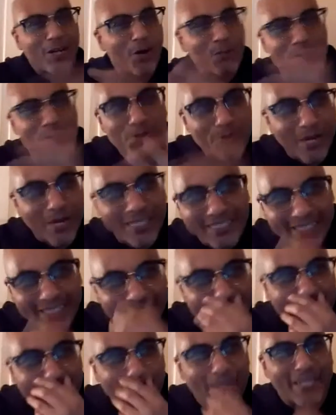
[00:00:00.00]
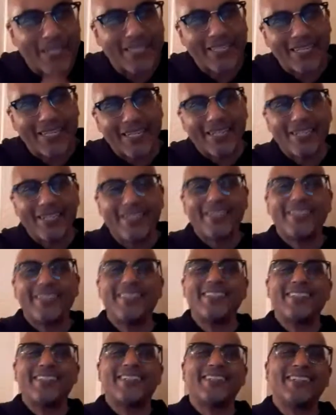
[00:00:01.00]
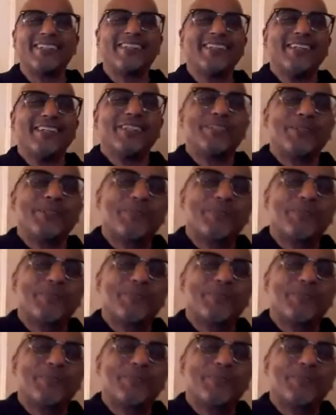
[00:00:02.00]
gonna be waiting to hit my lick. You